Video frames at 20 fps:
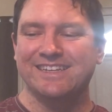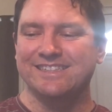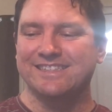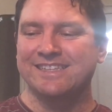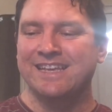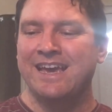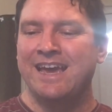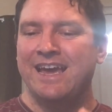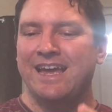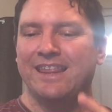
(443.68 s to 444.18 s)

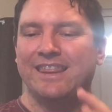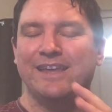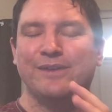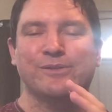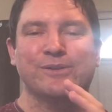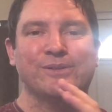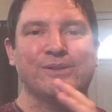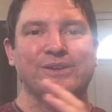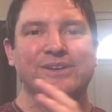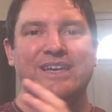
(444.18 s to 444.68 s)
because they
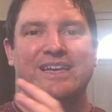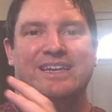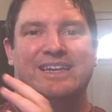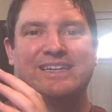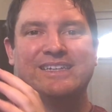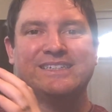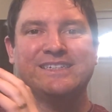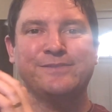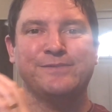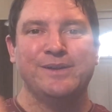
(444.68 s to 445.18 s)
were looking
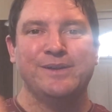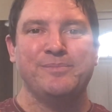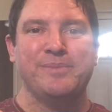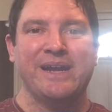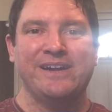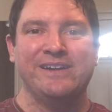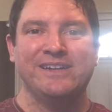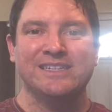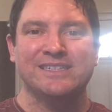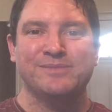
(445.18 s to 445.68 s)
at different
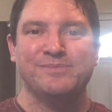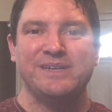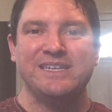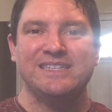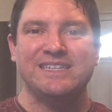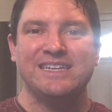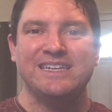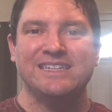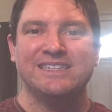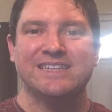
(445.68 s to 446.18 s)
parrot
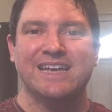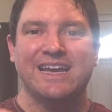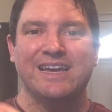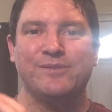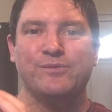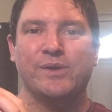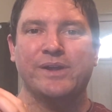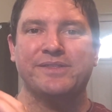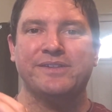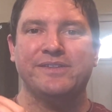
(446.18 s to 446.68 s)
species
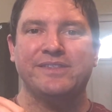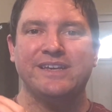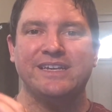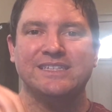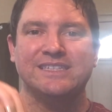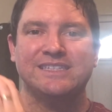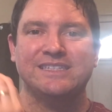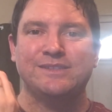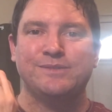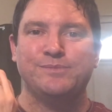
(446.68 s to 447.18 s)
and whether they
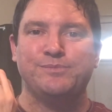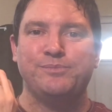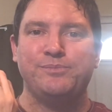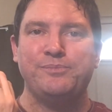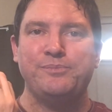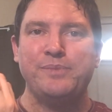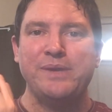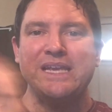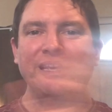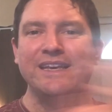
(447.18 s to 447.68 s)

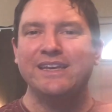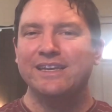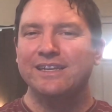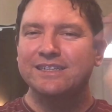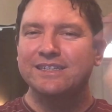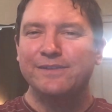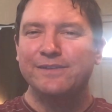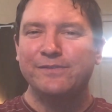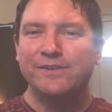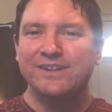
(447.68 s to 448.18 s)
speak
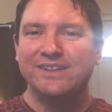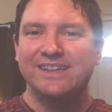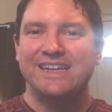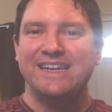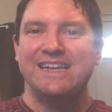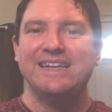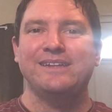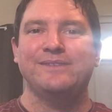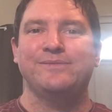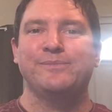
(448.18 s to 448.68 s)

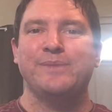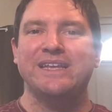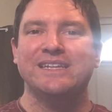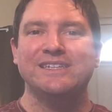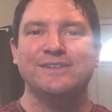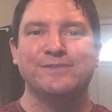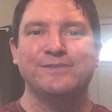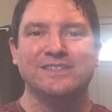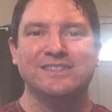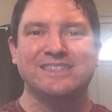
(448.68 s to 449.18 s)
differently, make
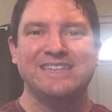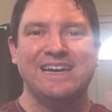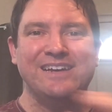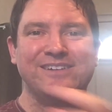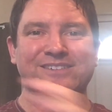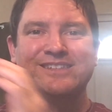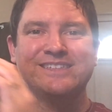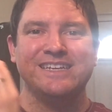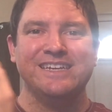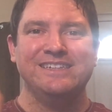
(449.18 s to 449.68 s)
different
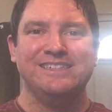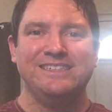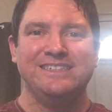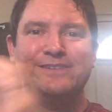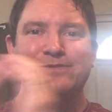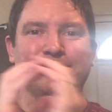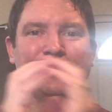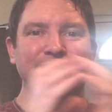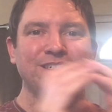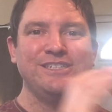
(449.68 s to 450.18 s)
sounds in
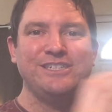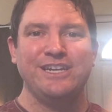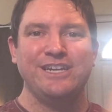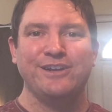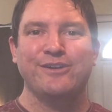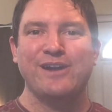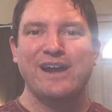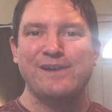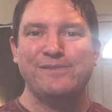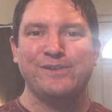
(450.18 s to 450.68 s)
different
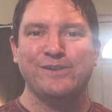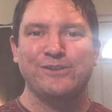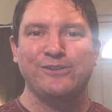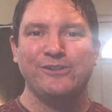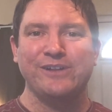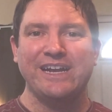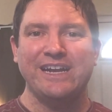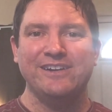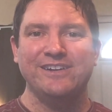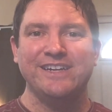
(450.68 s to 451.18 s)

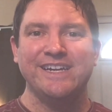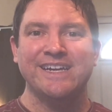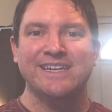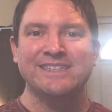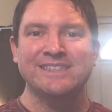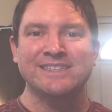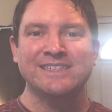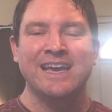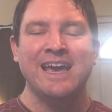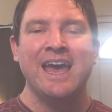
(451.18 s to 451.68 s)
geographical
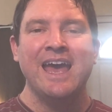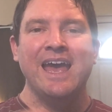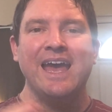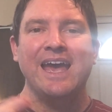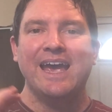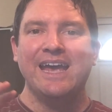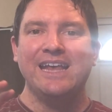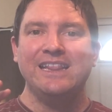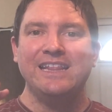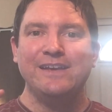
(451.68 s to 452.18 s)
areas.
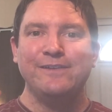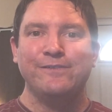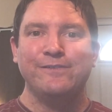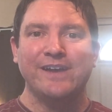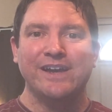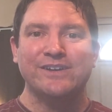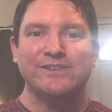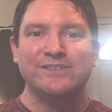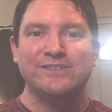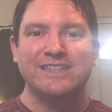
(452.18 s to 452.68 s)
And they
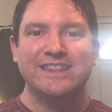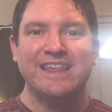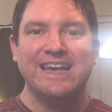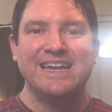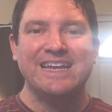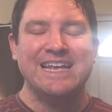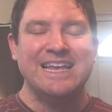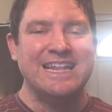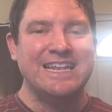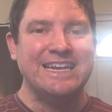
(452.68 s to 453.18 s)
found
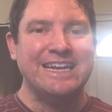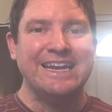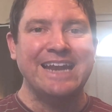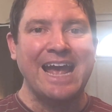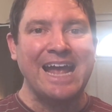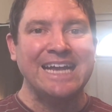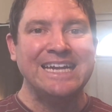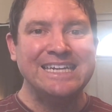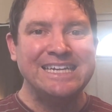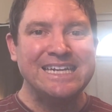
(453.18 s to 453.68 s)
that in
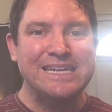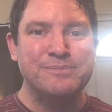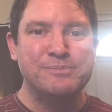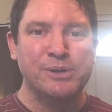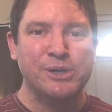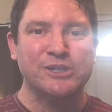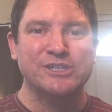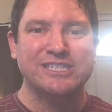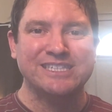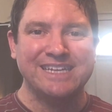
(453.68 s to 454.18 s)

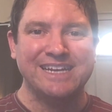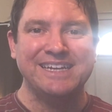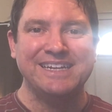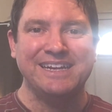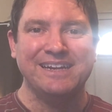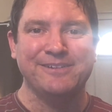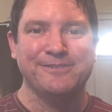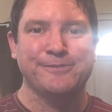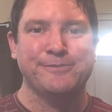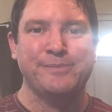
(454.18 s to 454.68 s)

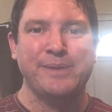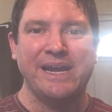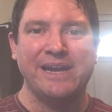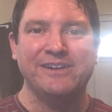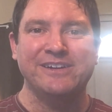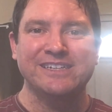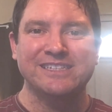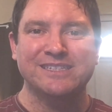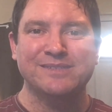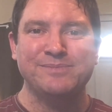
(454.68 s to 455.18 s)
90% of
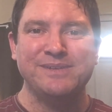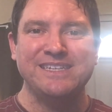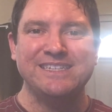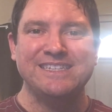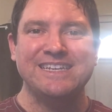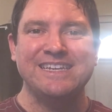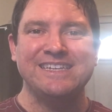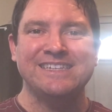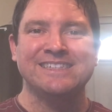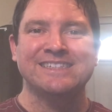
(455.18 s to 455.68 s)
parrot
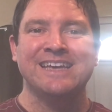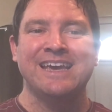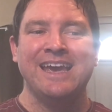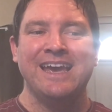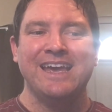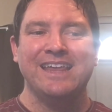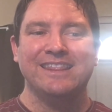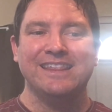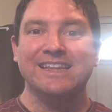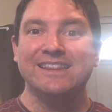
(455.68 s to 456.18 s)
species,
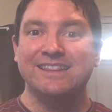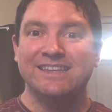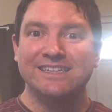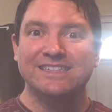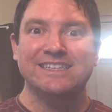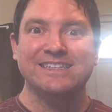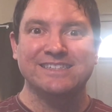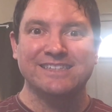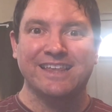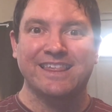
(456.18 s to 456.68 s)
that
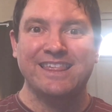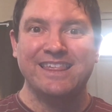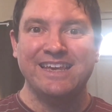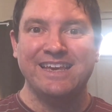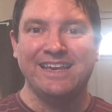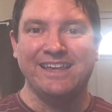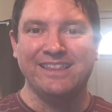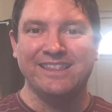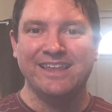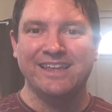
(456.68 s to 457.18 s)
this is a
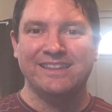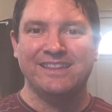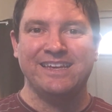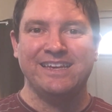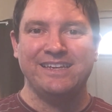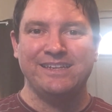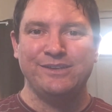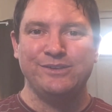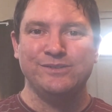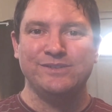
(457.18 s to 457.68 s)
thing, that they
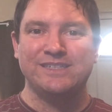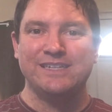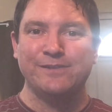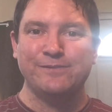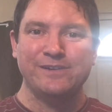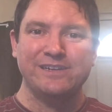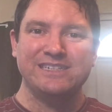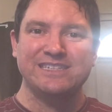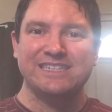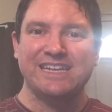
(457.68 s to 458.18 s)
use
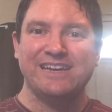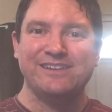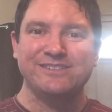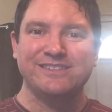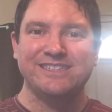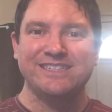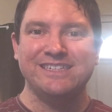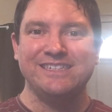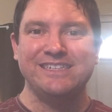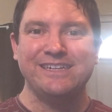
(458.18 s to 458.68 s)
different
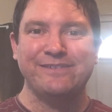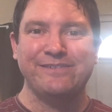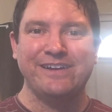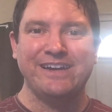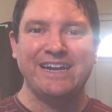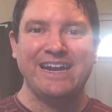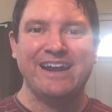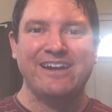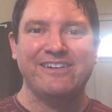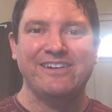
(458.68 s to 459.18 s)
sounds in
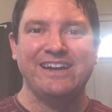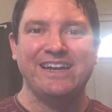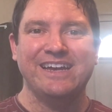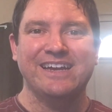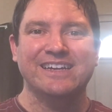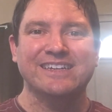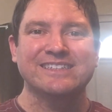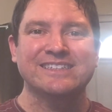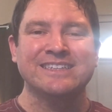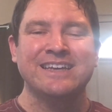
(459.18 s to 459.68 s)
different
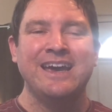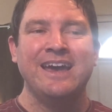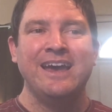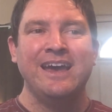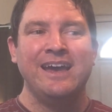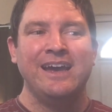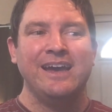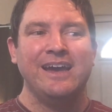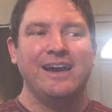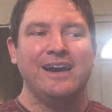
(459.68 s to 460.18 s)
areas.
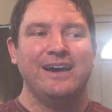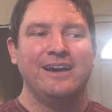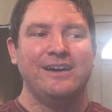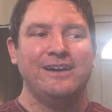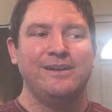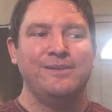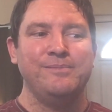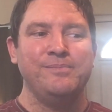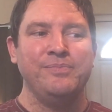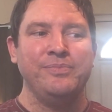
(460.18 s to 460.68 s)

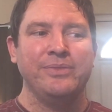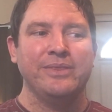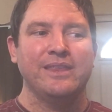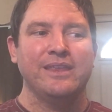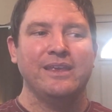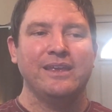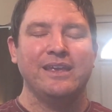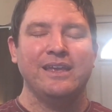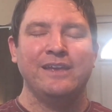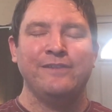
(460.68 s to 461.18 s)

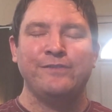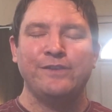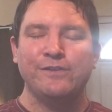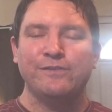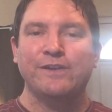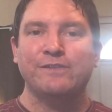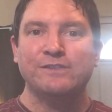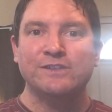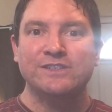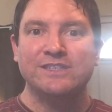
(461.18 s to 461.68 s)
If you've
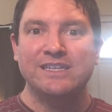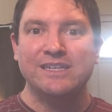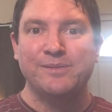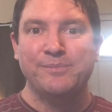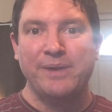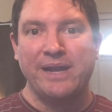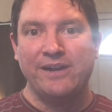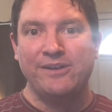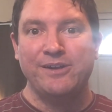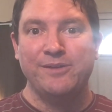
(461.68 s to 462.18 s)
ever seen a
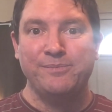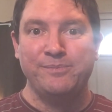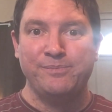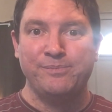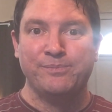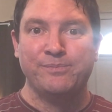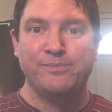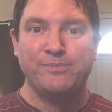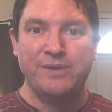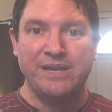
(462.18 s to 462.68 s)
parrot
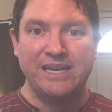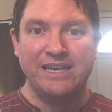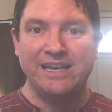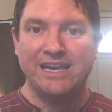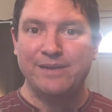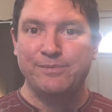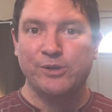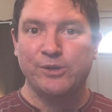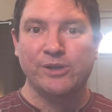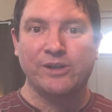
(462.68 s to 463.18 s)
being
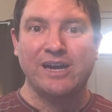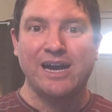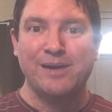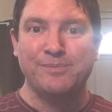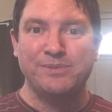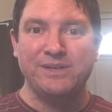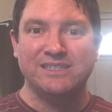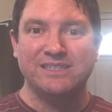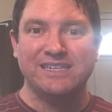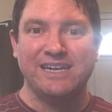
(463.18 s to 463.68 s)
able to
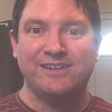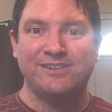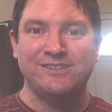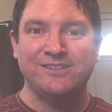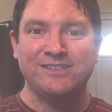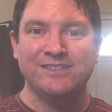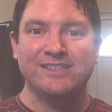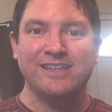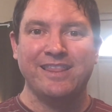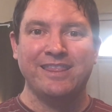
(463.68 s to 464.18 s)
copy
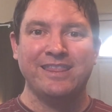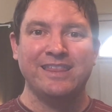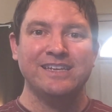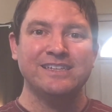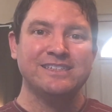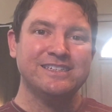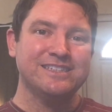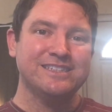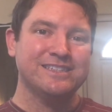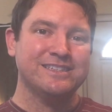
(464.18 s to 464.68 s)
sounds,
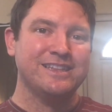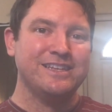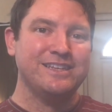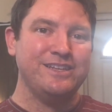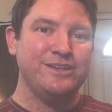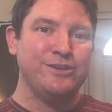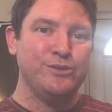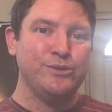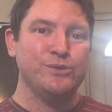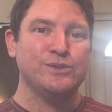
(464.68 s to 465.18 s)
this is the
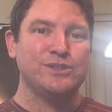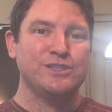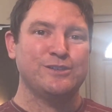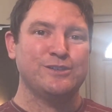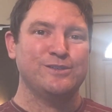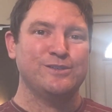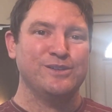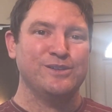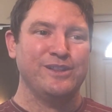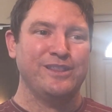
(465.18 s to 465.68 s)

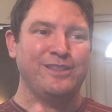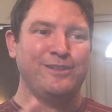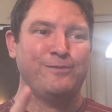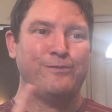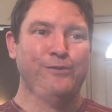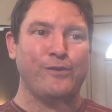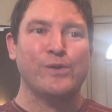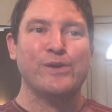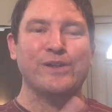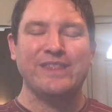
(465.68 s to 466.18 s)
use
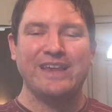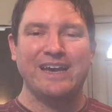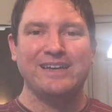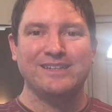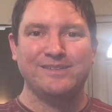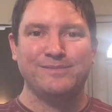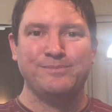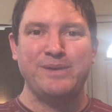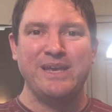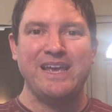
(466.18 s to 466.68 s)
for
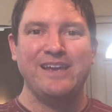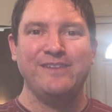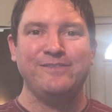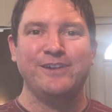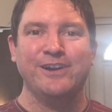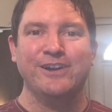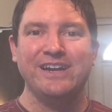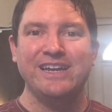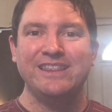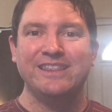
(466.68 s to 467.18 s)
that
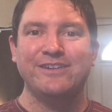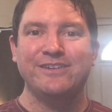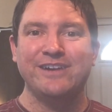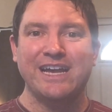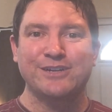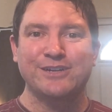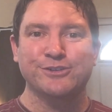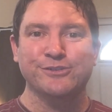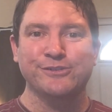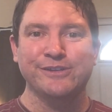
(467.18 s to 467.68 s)
behavior in their
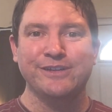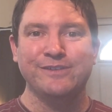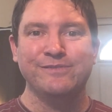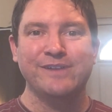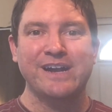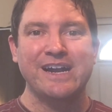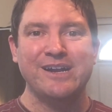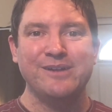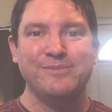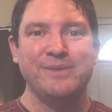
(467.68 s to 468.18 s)
natural
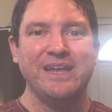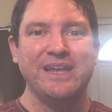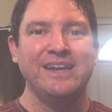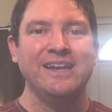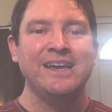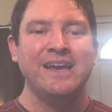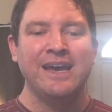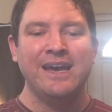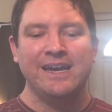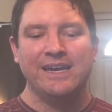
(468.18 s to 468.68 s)
environment,
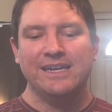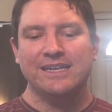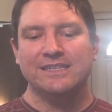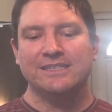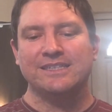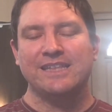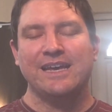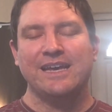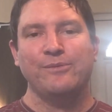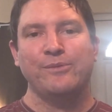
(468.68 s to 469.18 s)

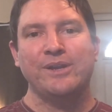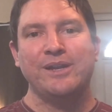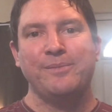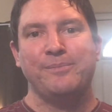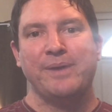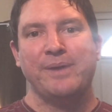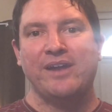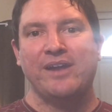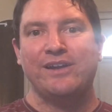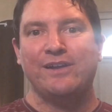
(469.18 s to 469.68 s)
is that when a
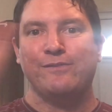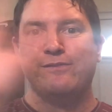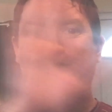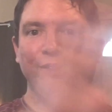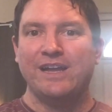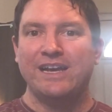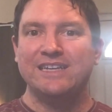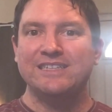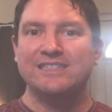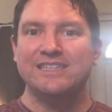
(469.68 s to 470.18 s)
parrot
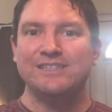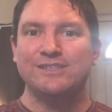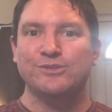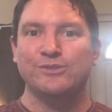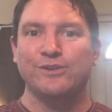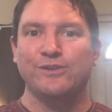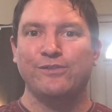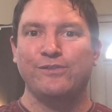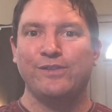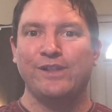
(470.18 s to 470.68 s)
flies
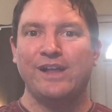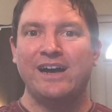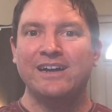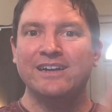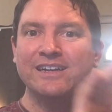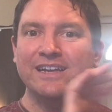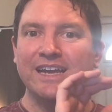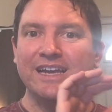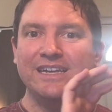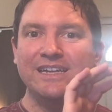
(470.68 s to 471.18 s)
into a
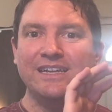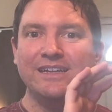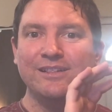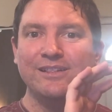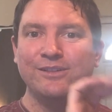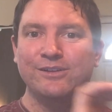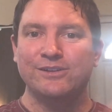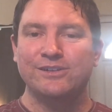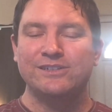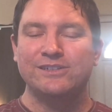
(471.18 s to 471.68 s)
flock and it
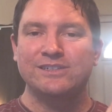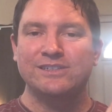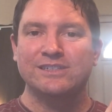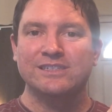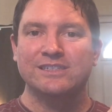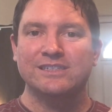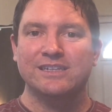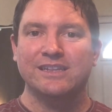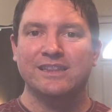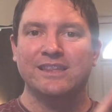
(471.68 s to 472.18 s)

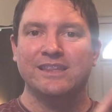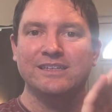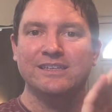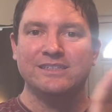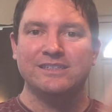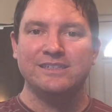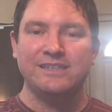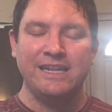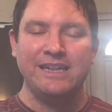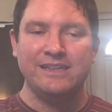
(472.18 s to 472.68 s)
learns
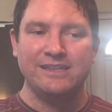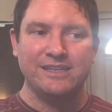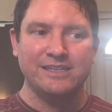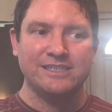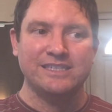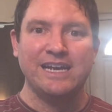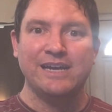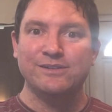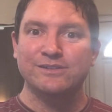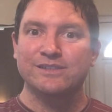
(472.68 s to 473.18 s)
the
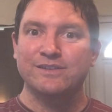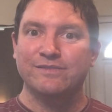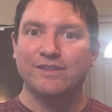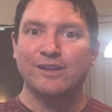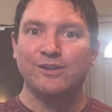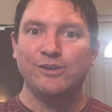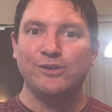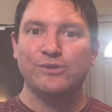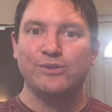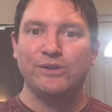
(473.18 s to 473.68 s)
sounds of
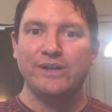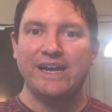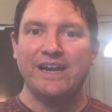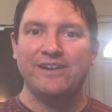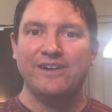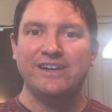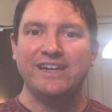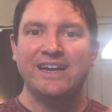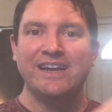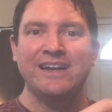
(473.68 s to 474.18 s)
the local
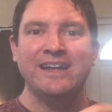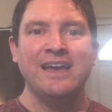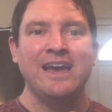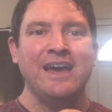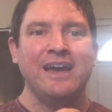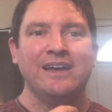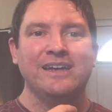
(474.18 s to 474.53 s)
area,